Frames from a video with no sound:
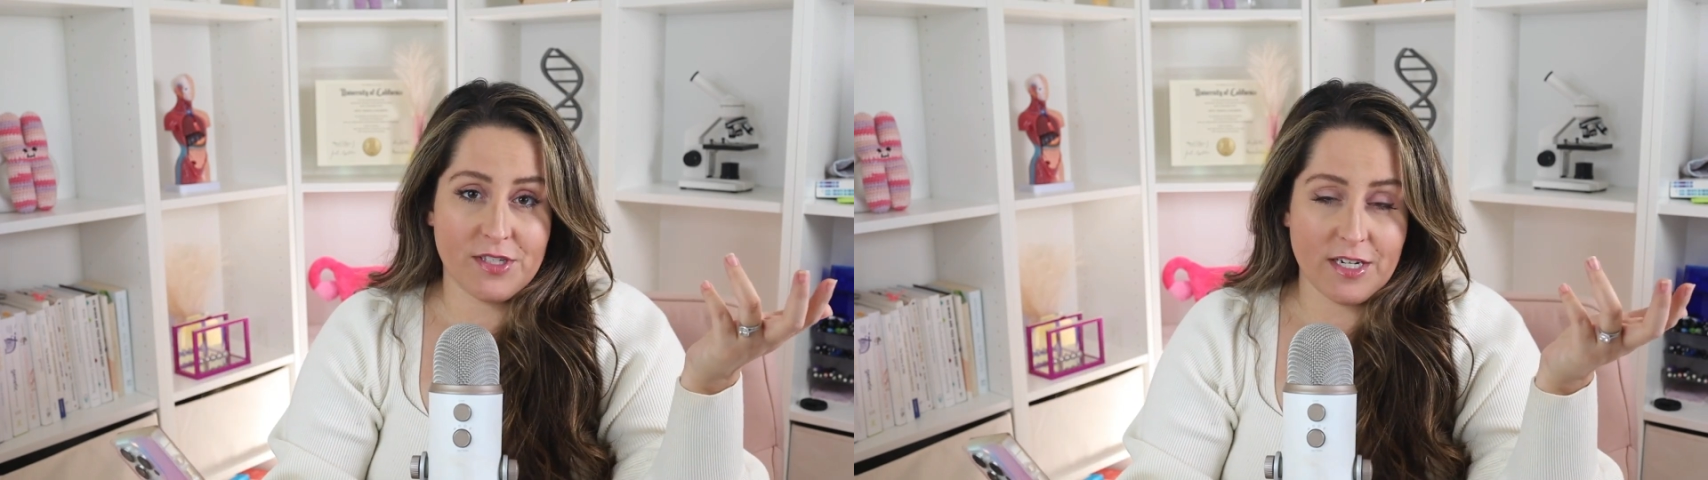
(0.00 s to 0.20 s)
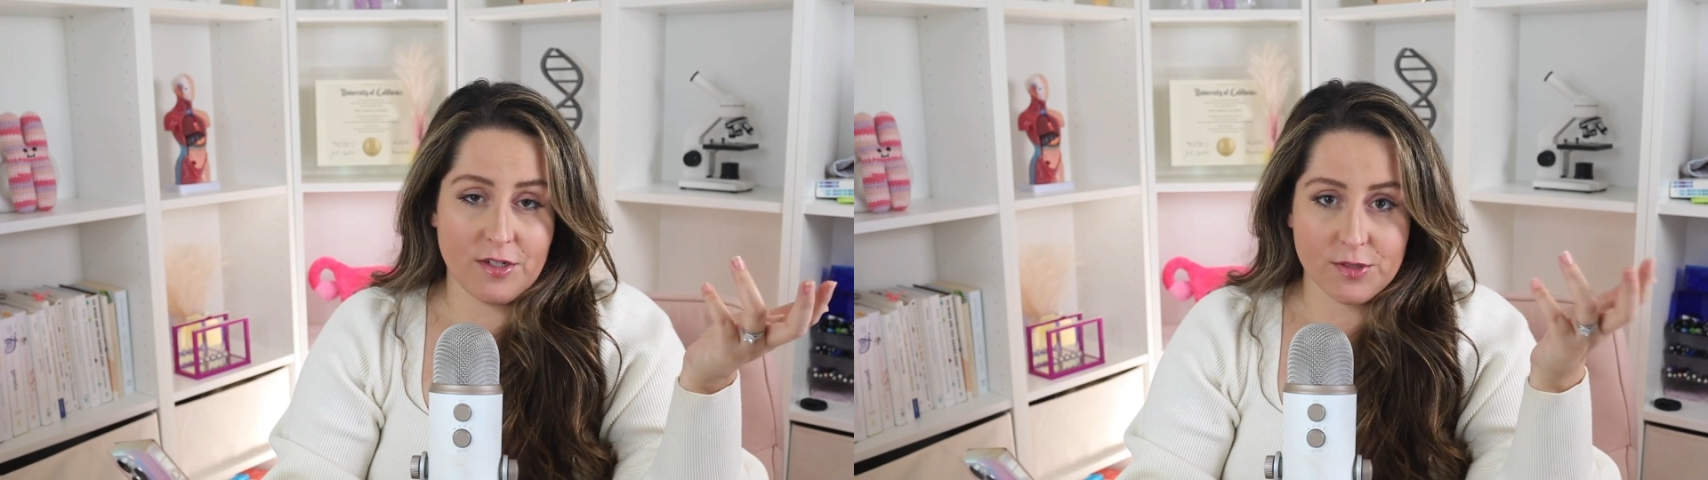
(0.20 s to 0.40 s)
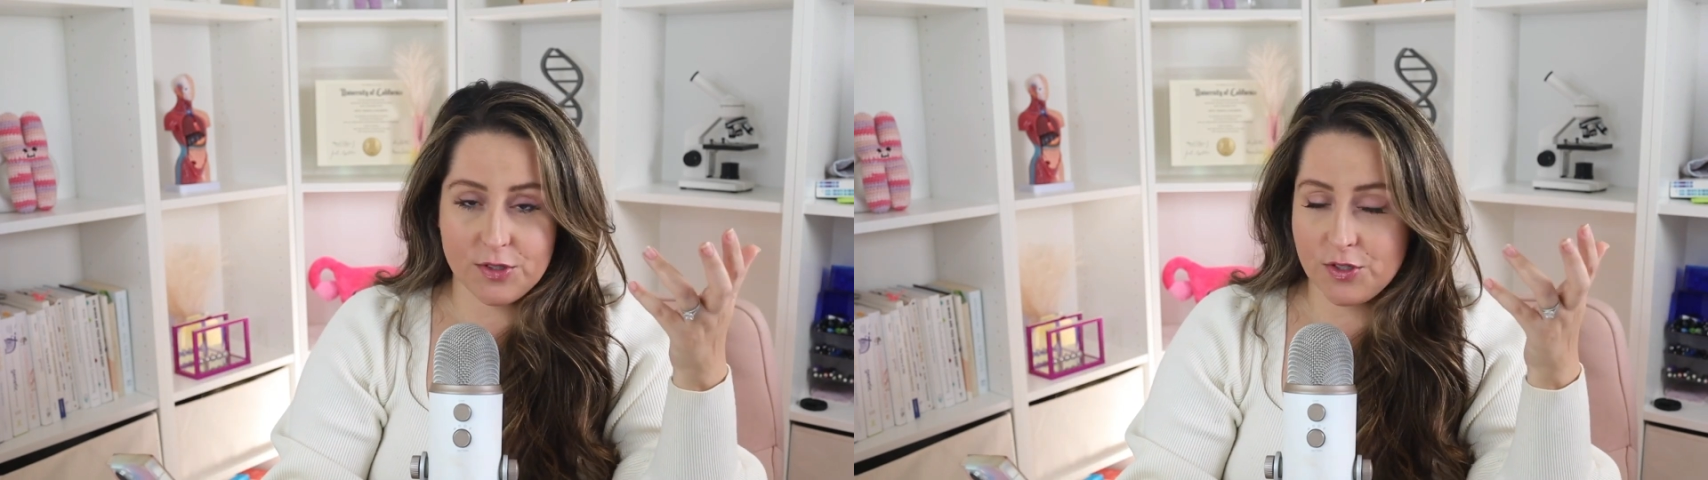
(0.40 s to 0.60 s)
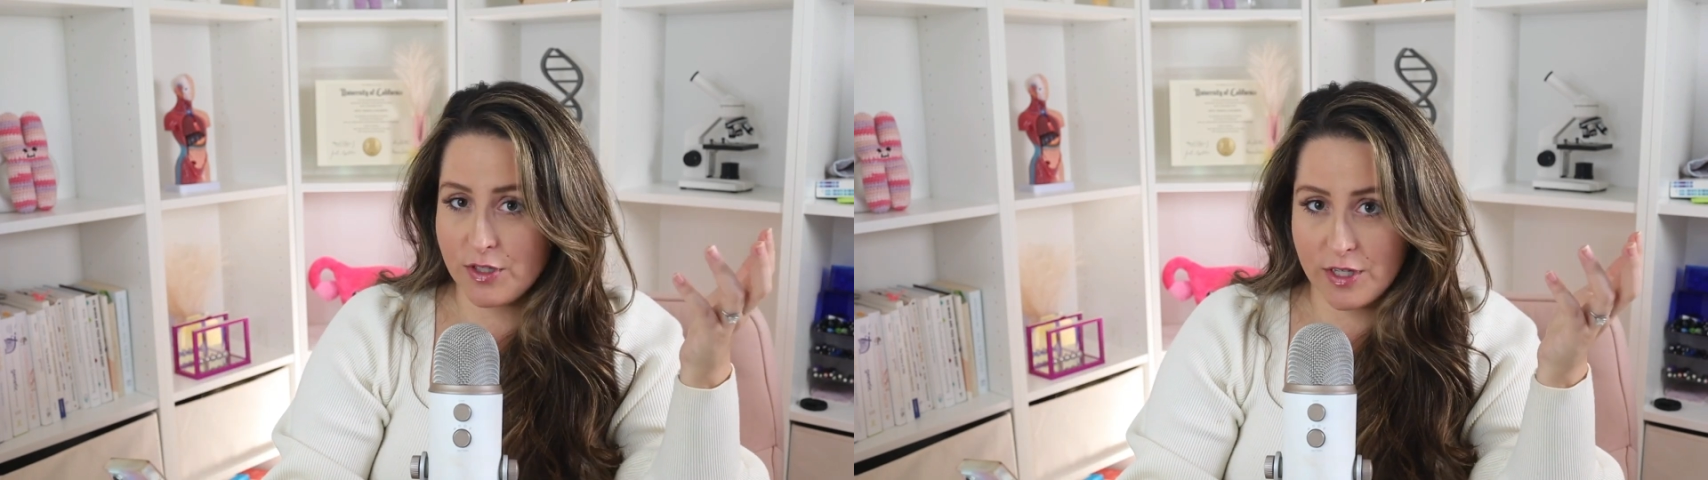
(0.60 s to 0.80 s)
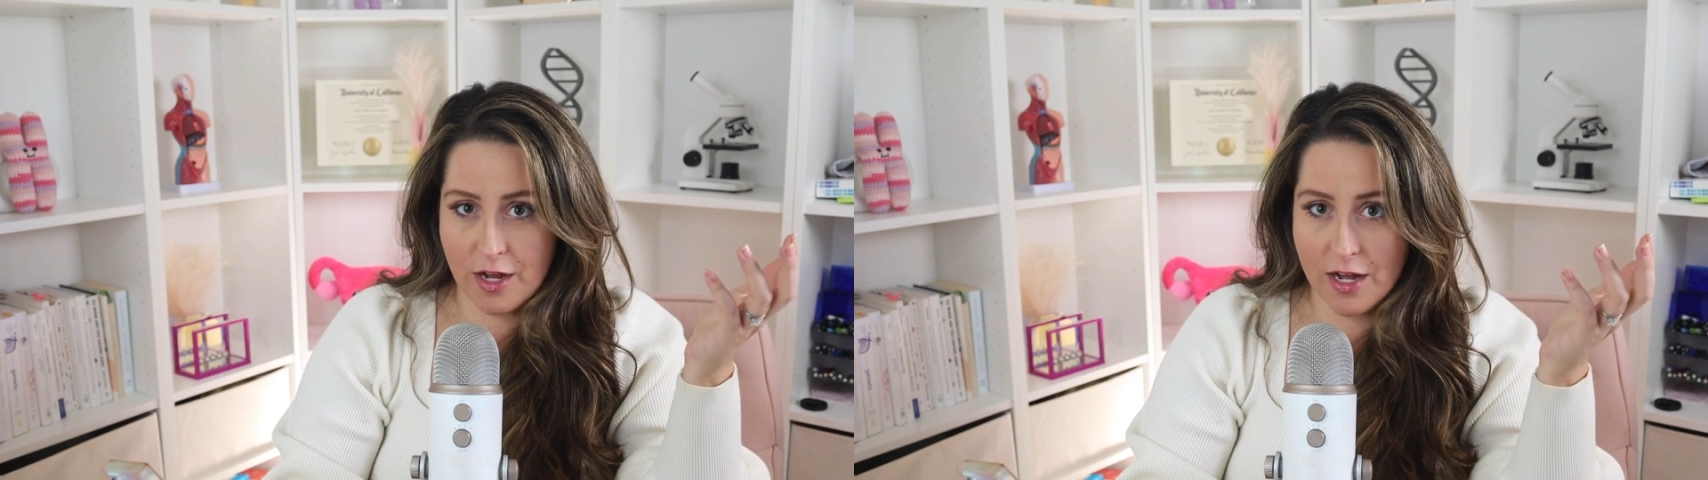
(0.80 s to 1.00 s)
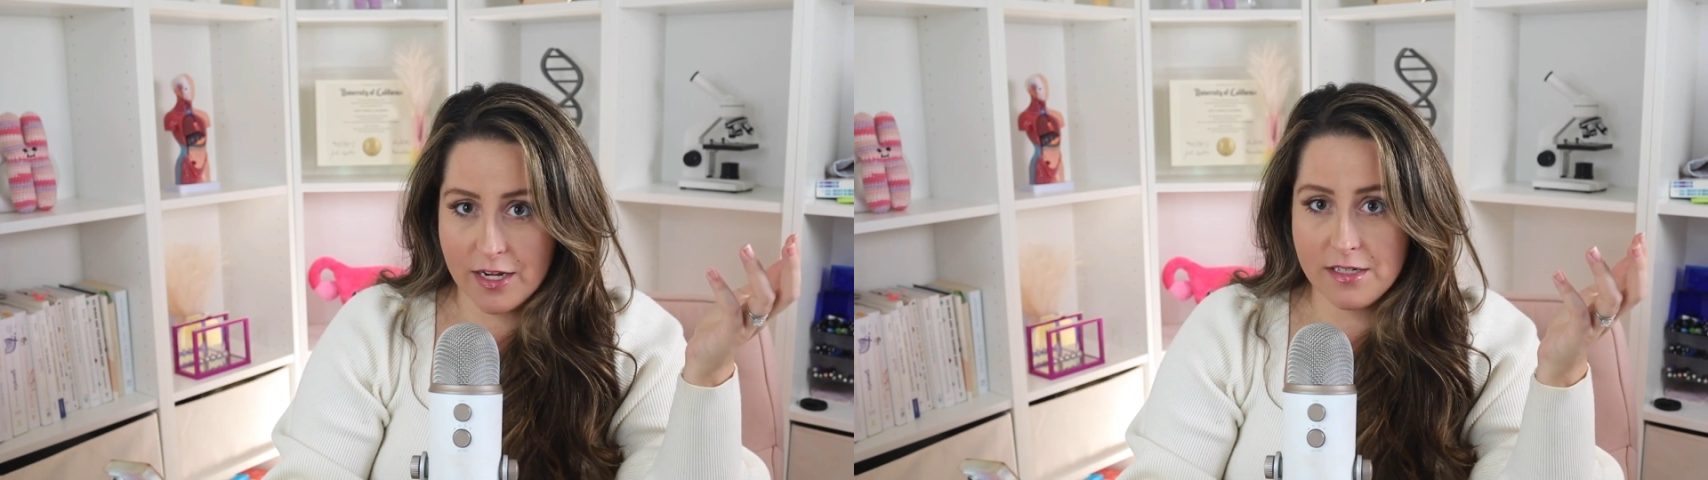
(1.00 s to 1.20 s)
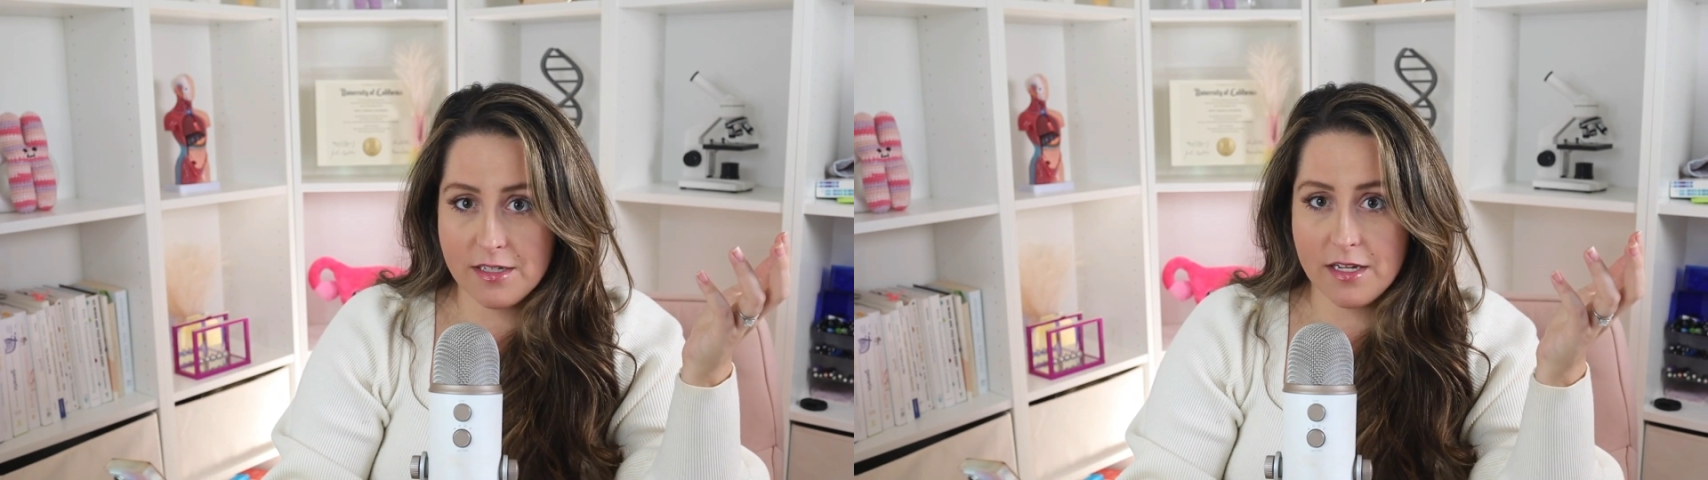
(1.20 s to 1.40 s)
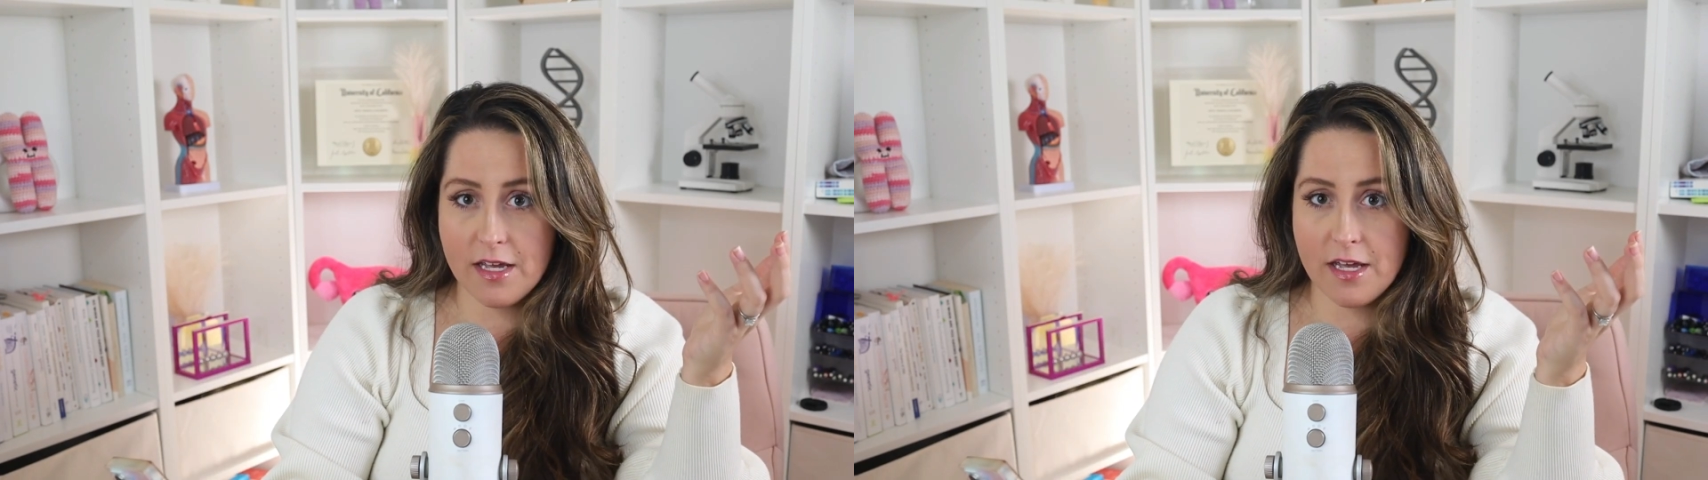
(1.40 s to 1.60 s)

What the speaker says: diagnosis early on